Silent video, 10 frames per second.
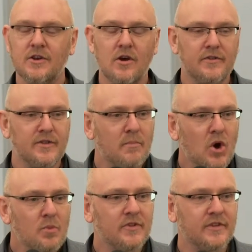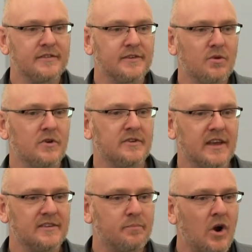You know, the moment that someone
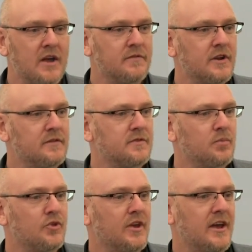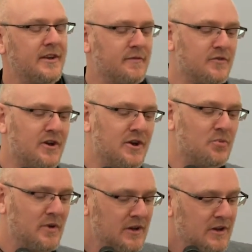gets brave enough to put their hand up for help,